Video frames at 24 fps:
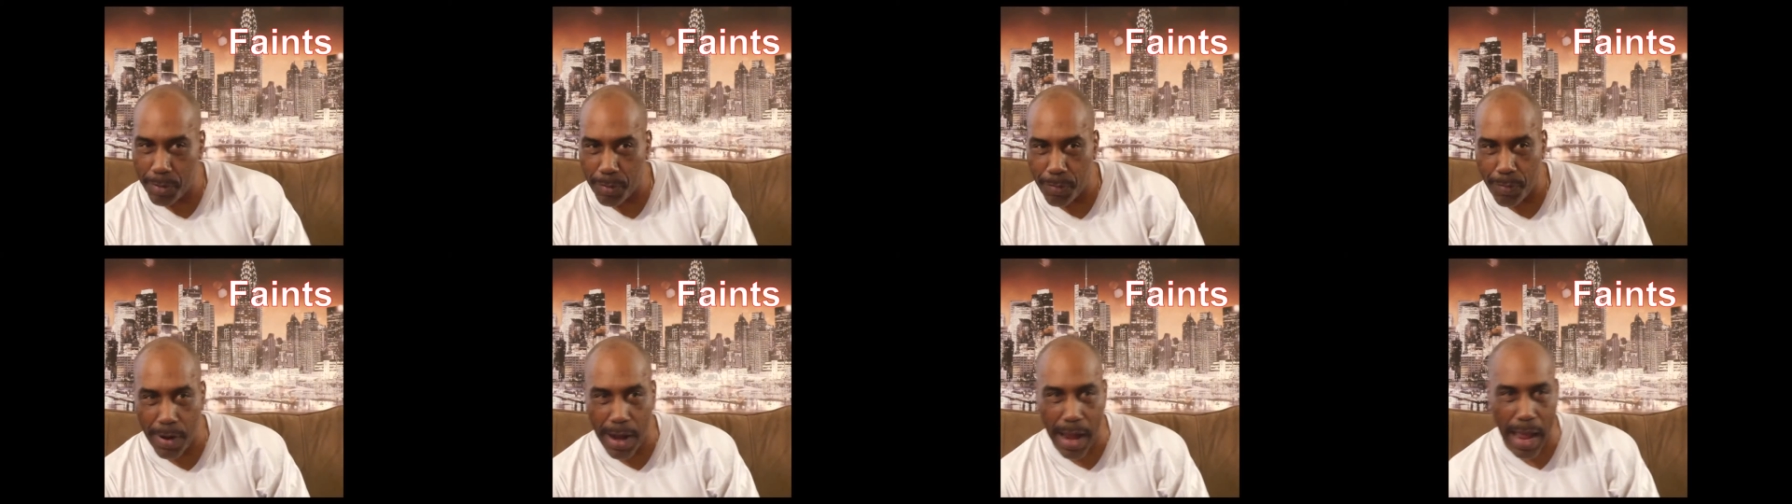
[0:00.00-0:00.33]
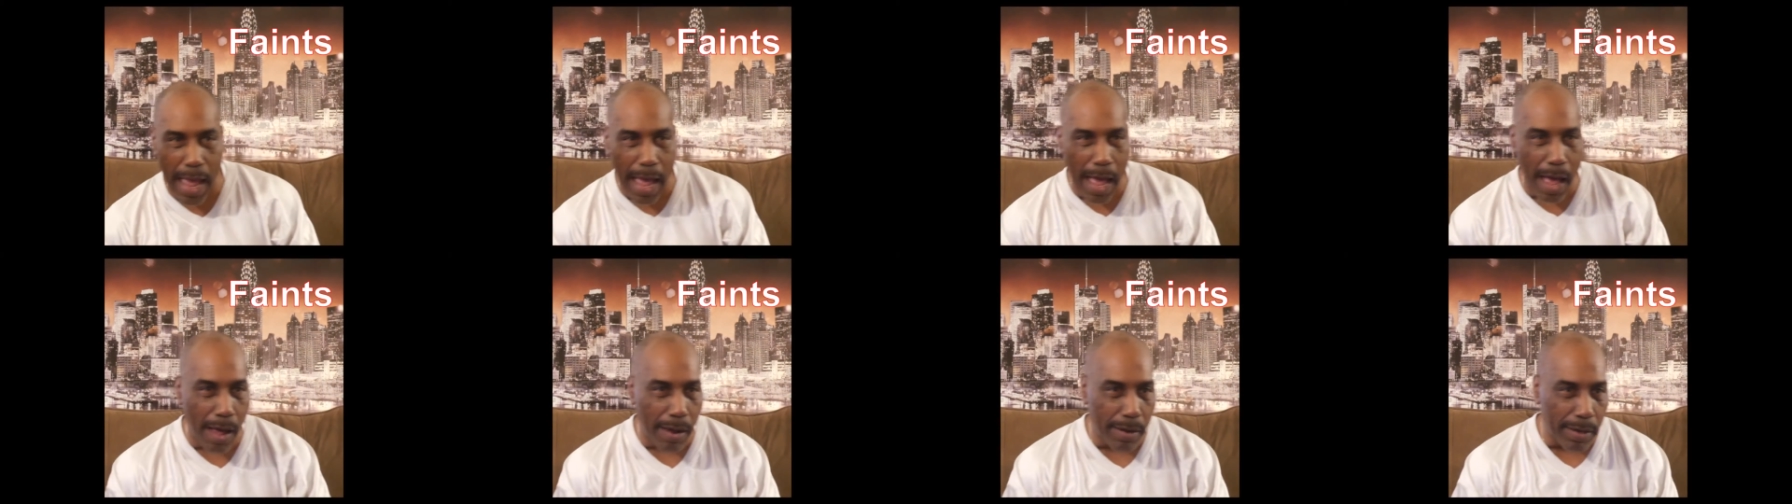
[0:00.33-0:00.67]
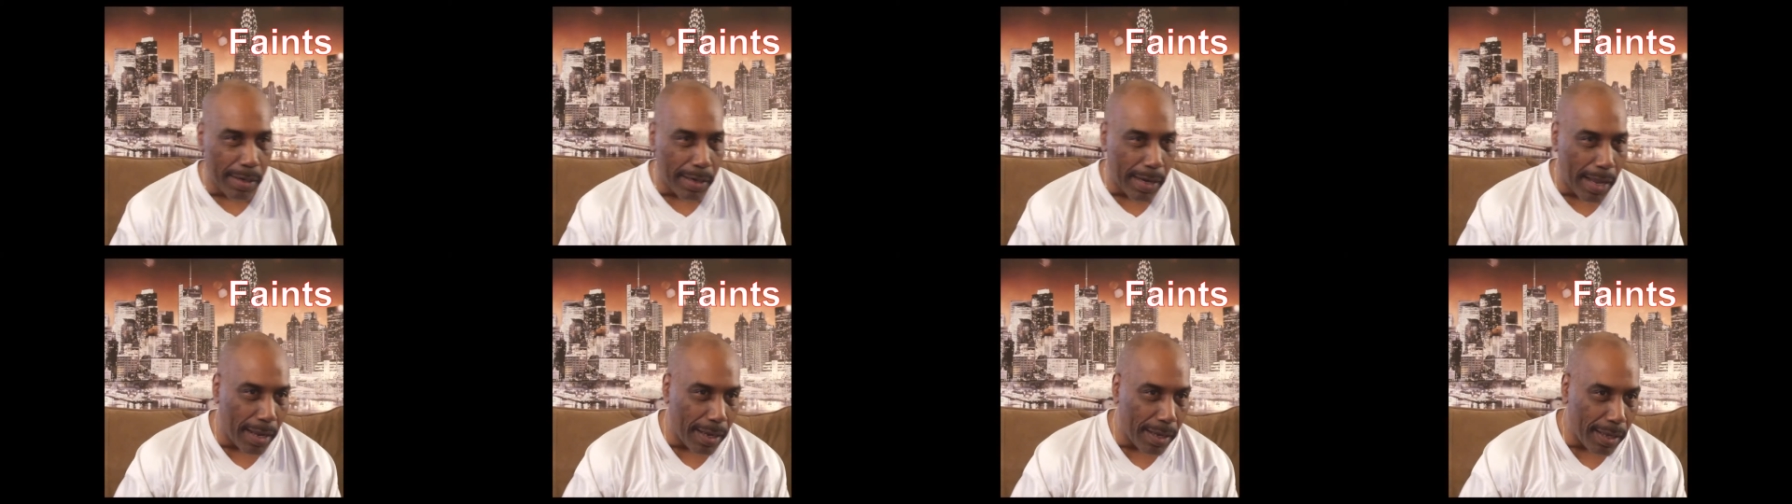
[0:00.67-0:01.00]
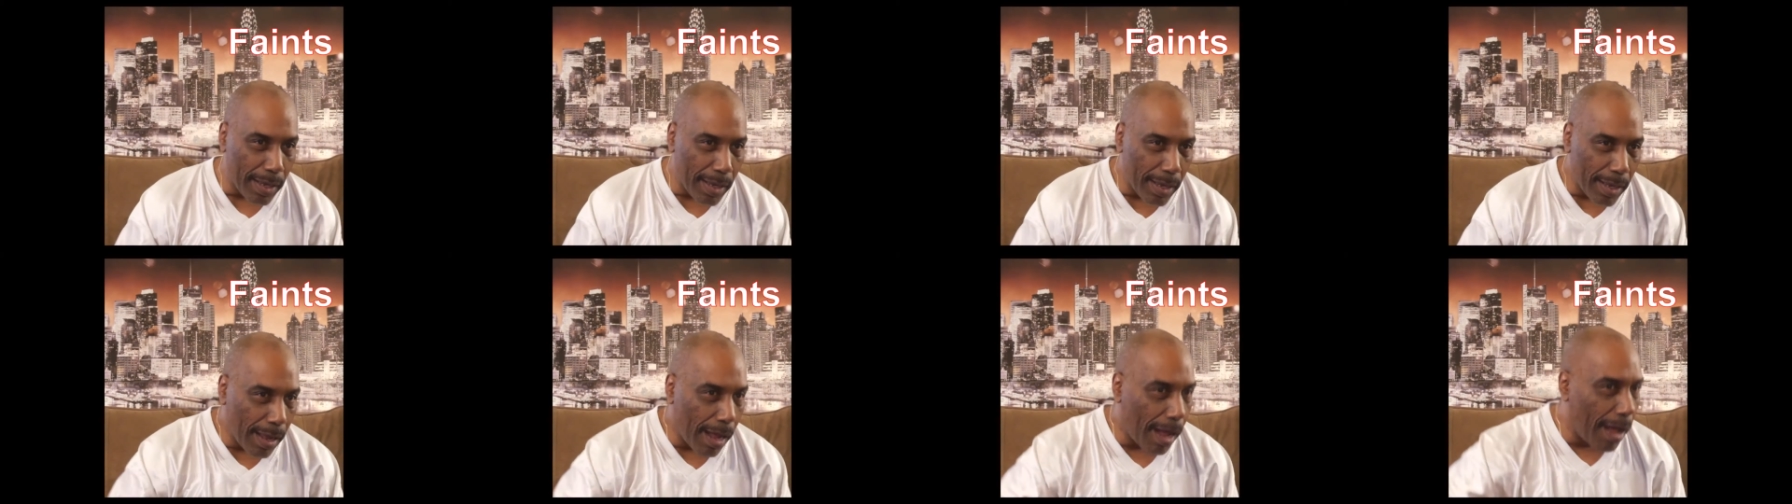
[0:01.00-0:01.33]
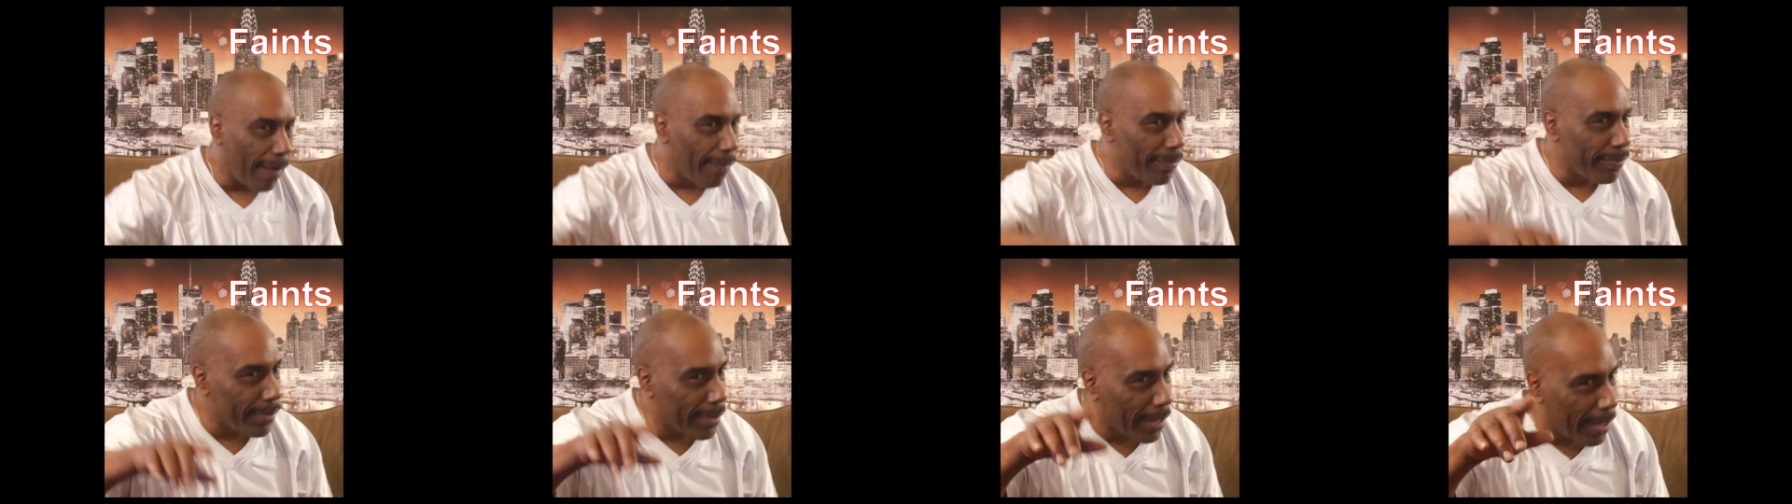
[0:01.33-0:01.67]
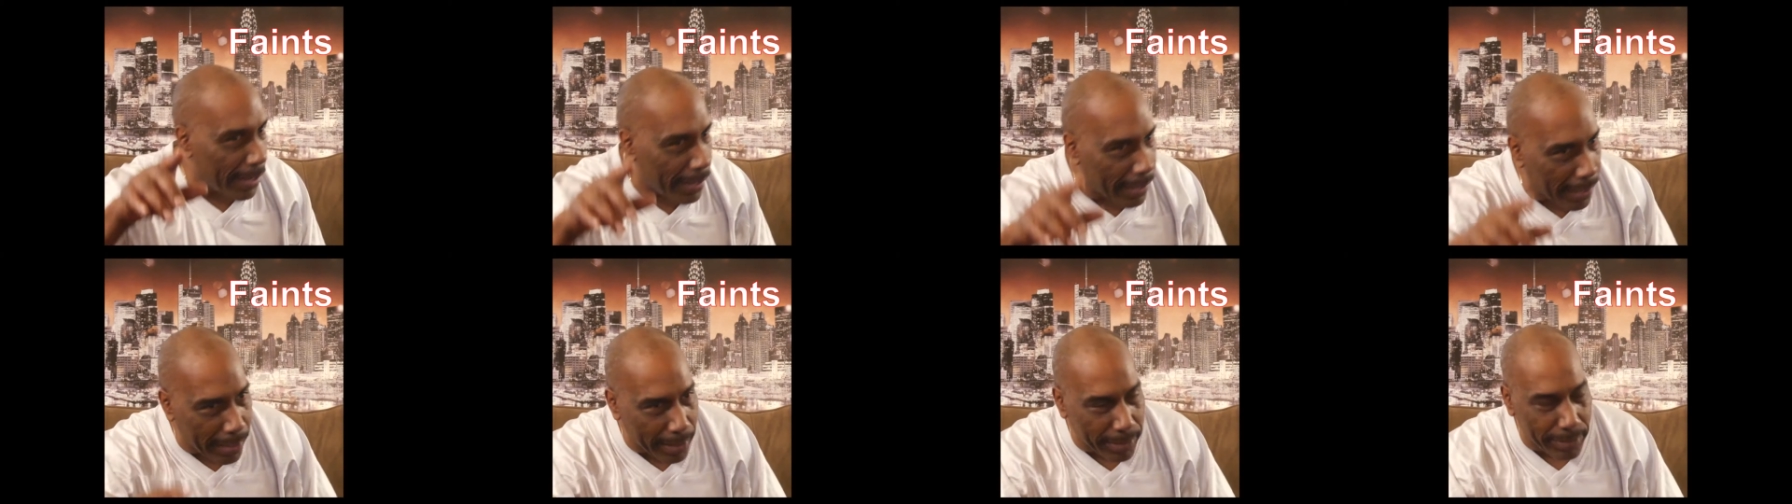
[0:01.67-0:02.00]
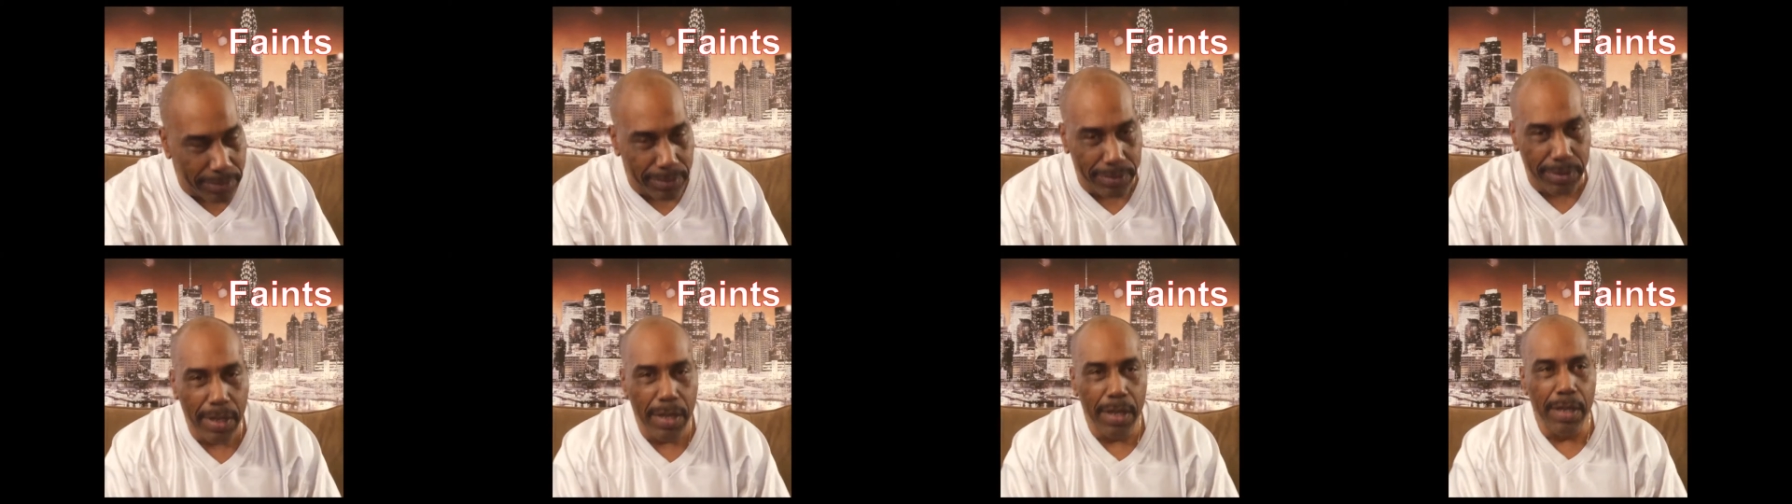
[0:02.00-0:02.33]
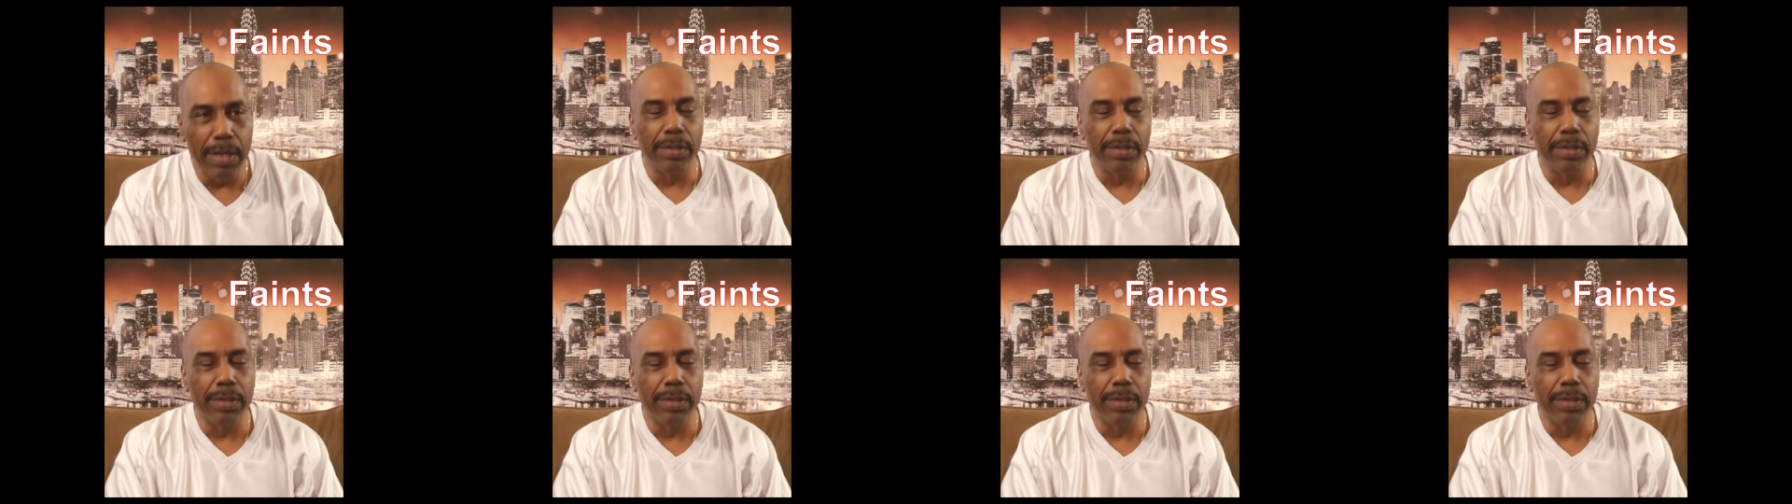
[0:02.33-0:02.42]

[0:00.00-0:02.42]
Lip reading: around and they all of a sudden they hit you.